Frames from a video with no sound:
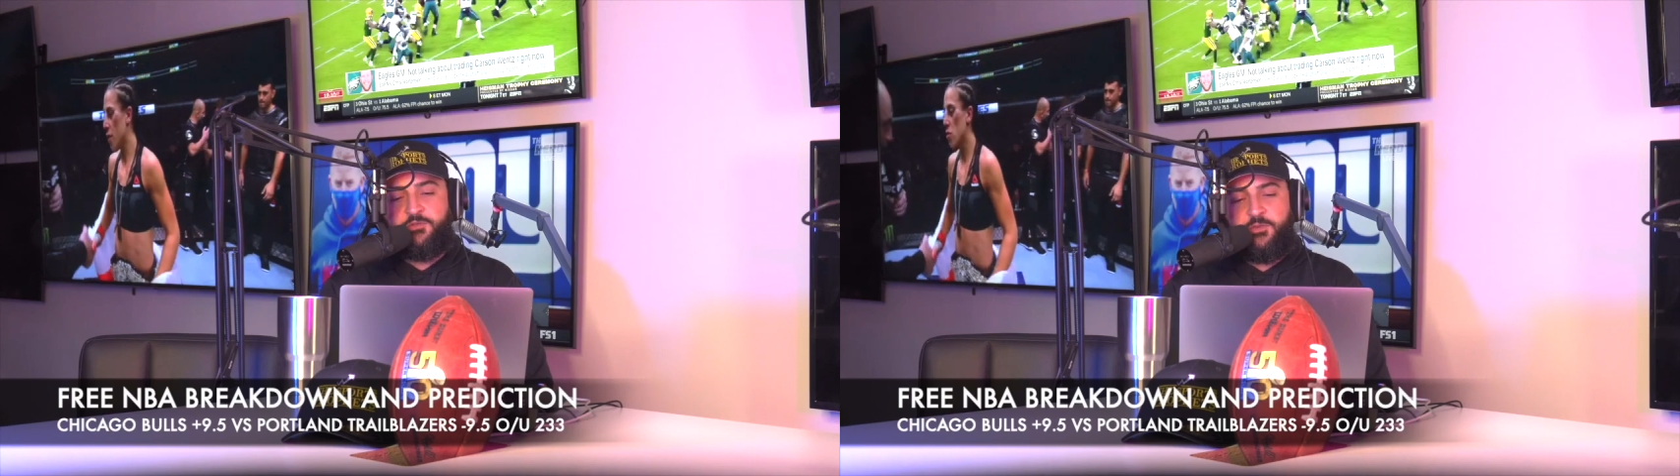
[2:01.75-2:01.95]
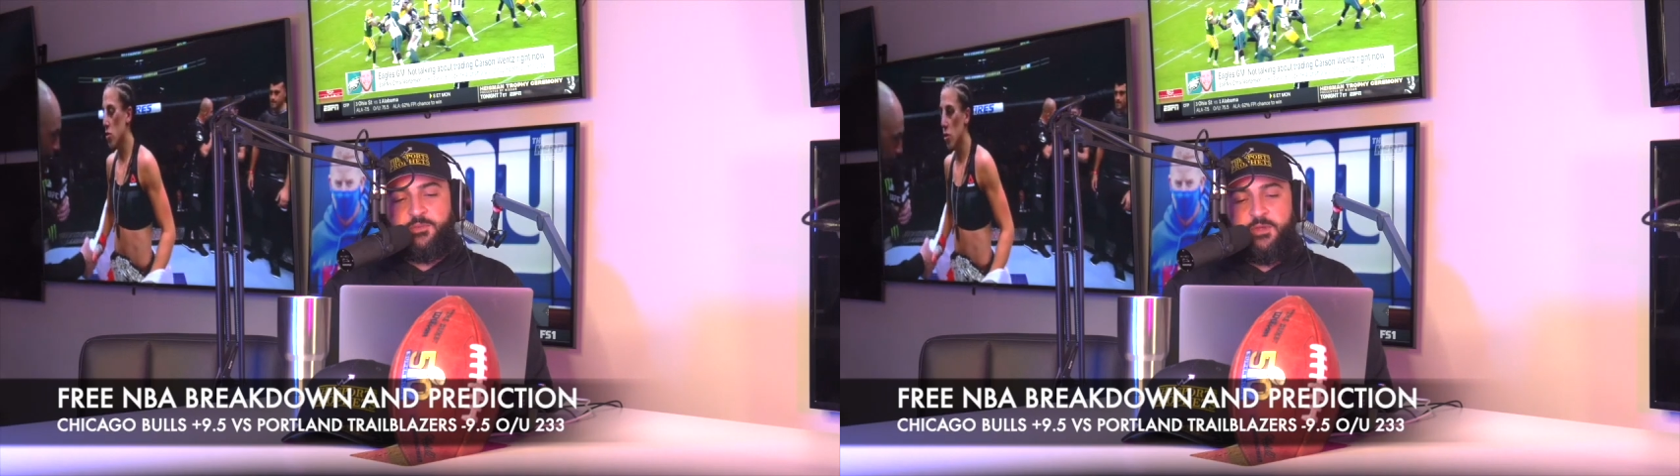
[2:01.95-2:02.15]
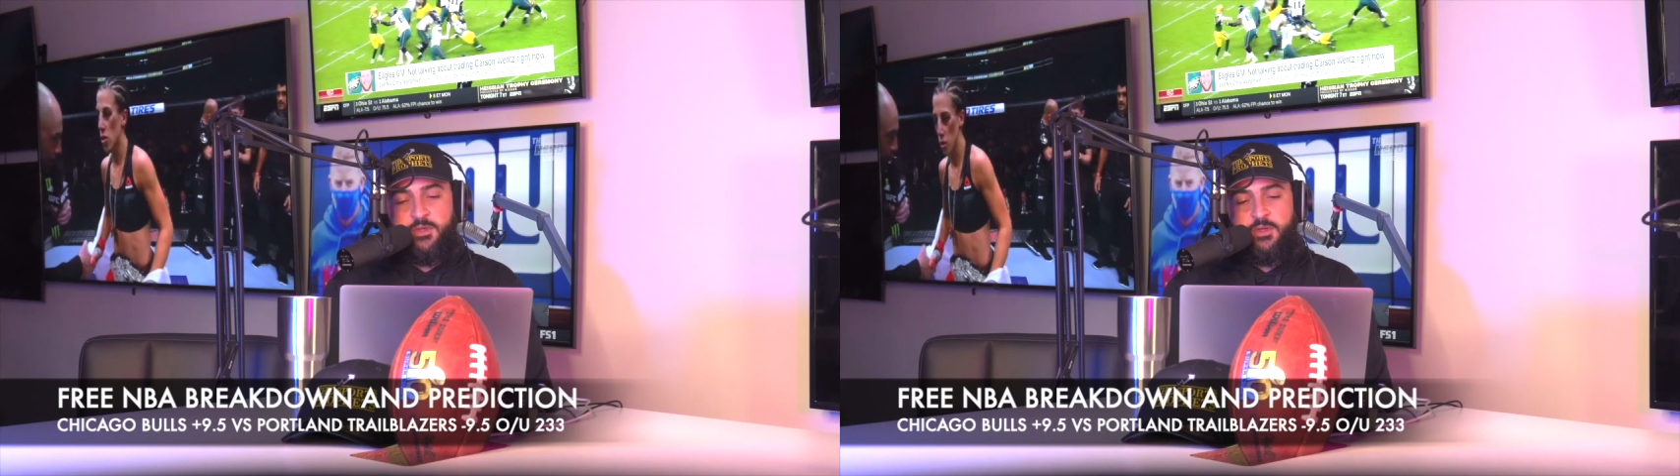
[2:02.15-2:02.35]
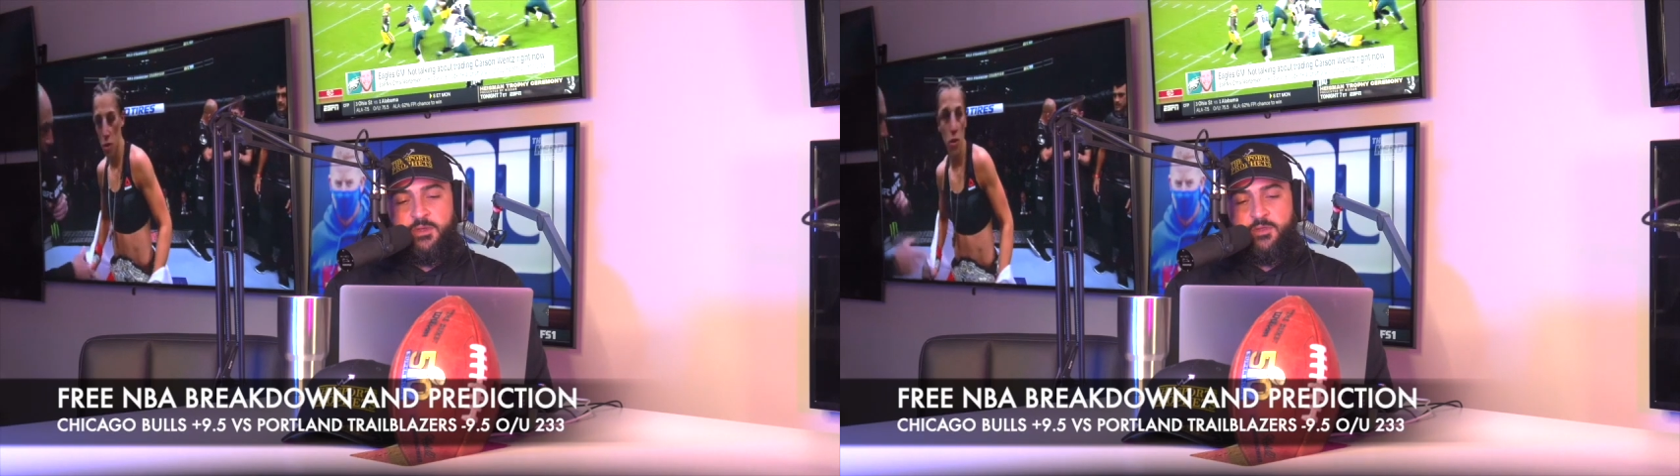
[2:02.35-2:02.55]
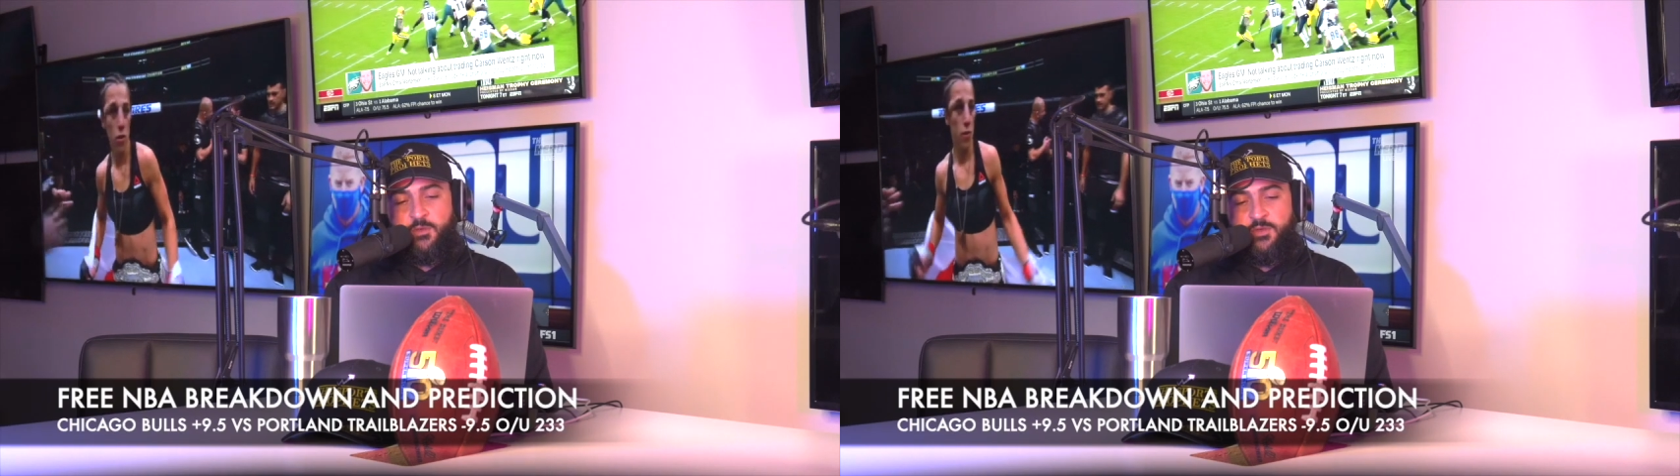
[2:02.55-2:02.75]
them.
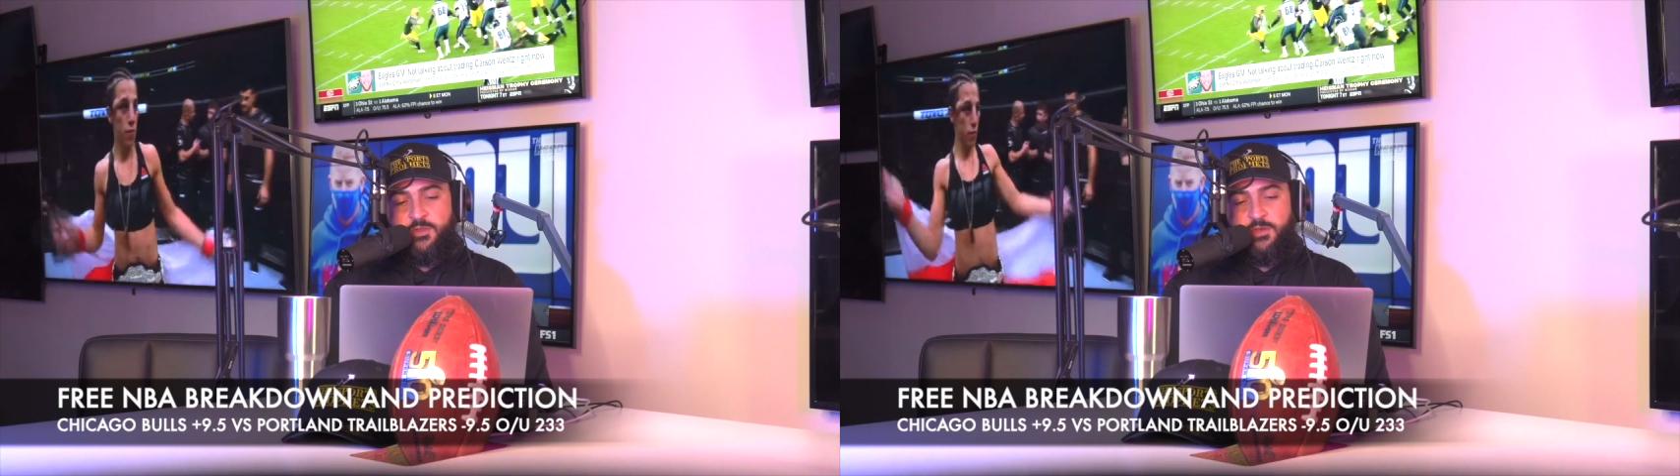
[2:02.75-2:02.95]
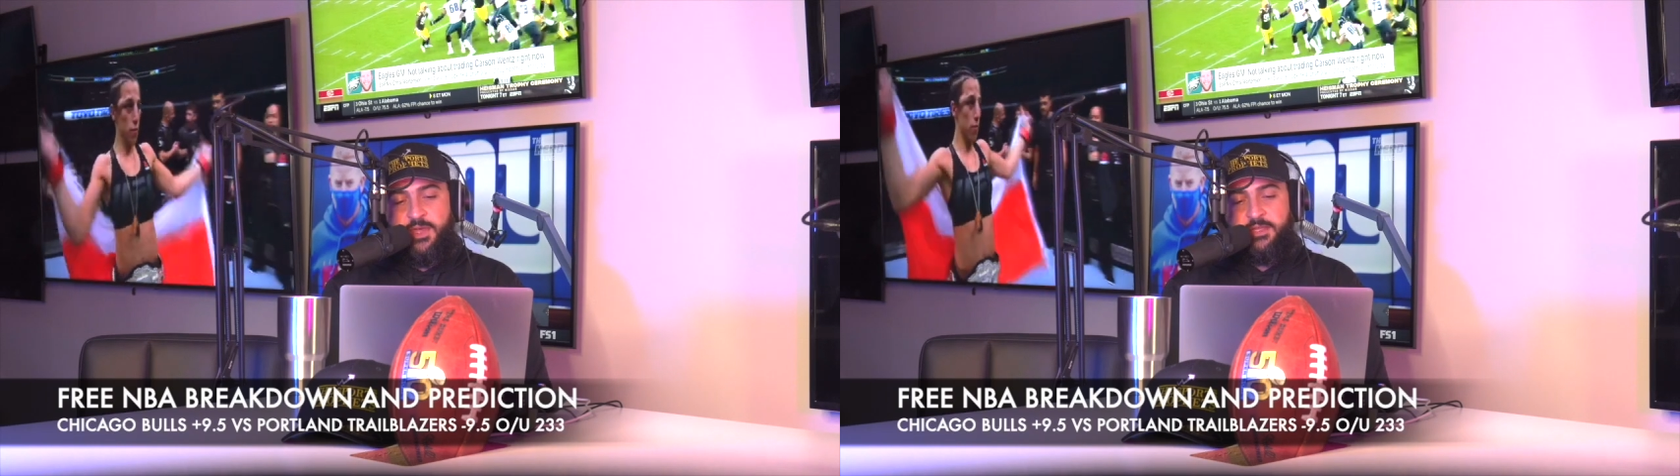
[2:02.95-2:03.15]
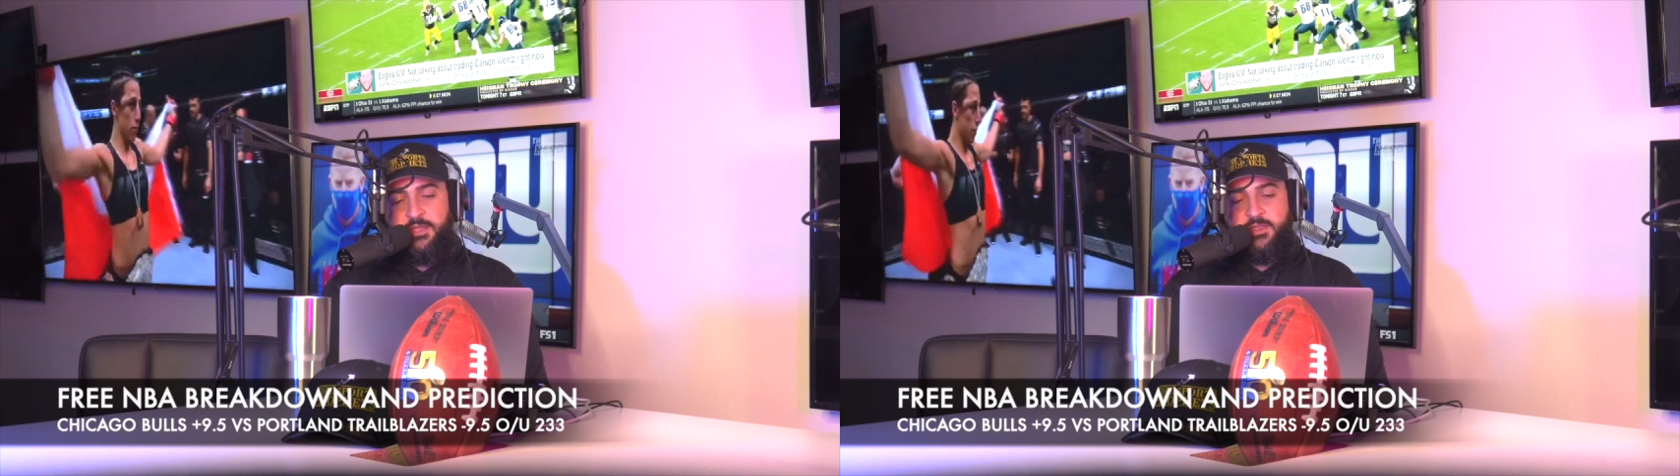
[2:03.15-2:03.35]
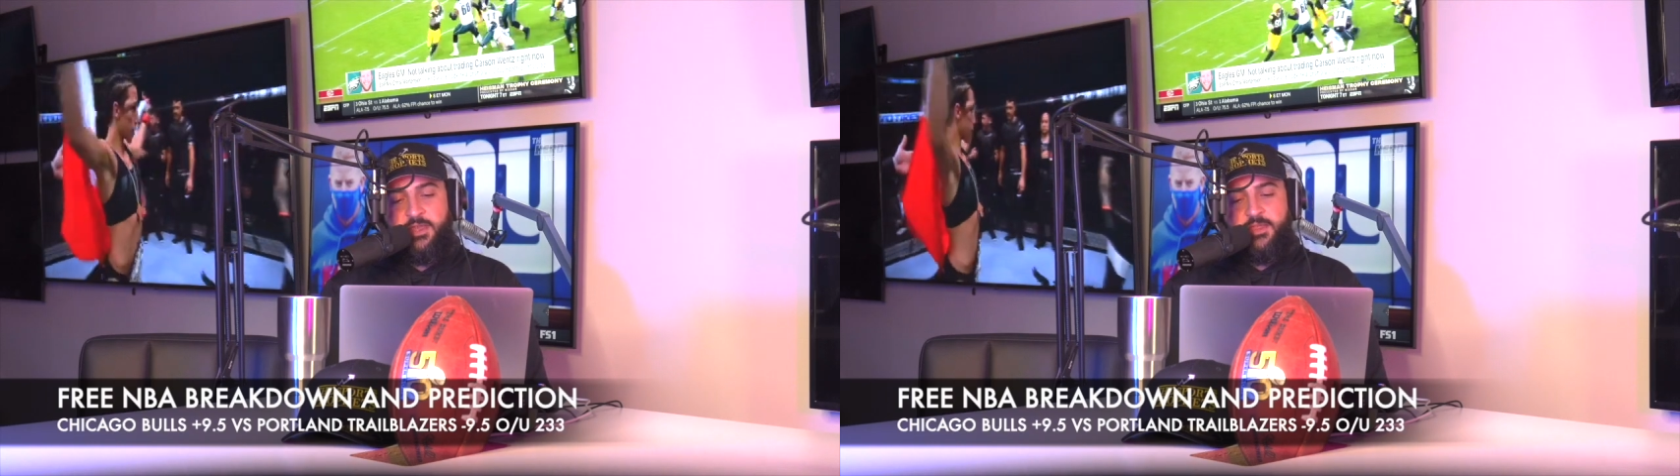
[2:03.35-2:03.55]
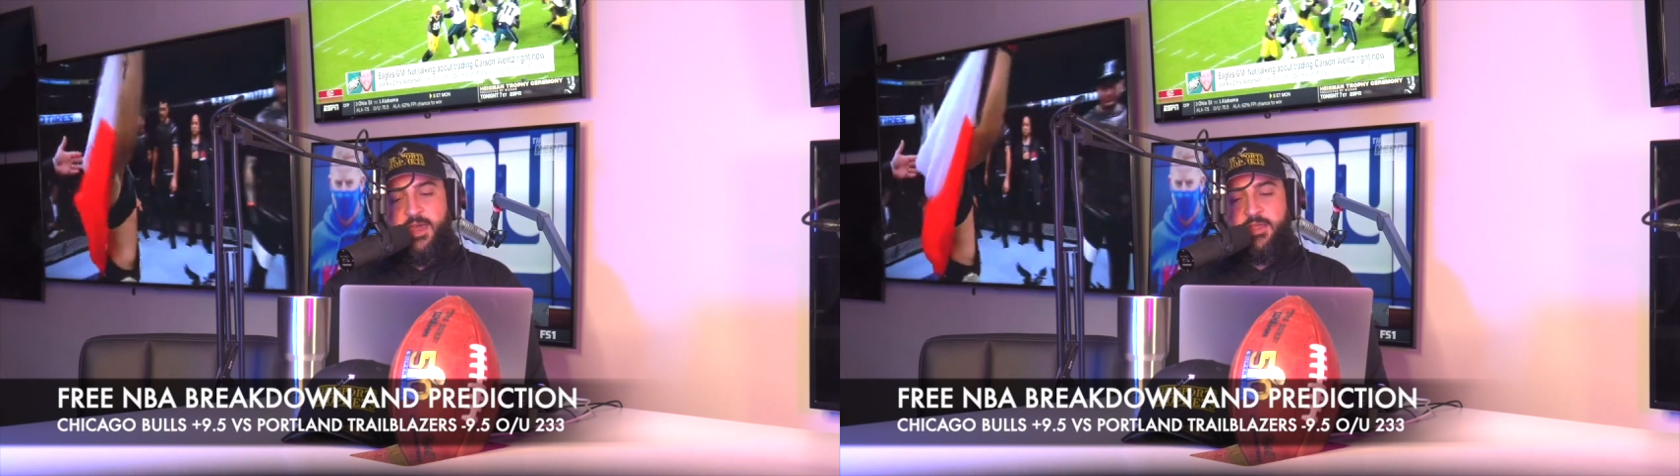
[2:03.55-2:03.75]
So we're still yet to
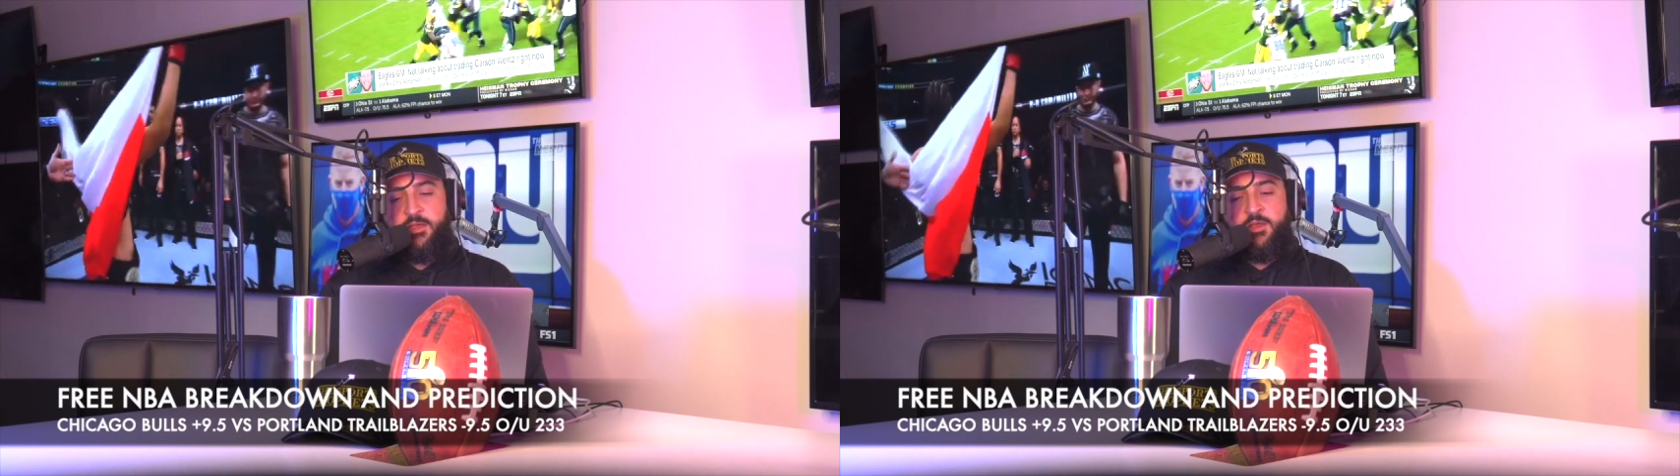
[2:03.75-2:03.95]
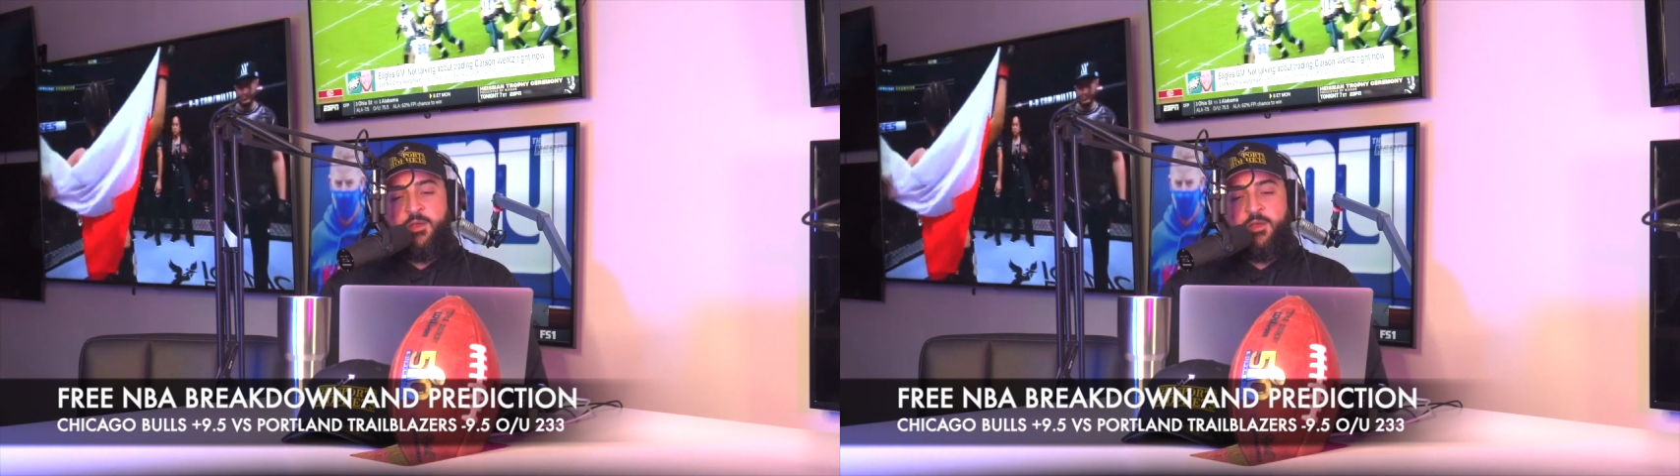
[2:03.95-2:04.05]
see that.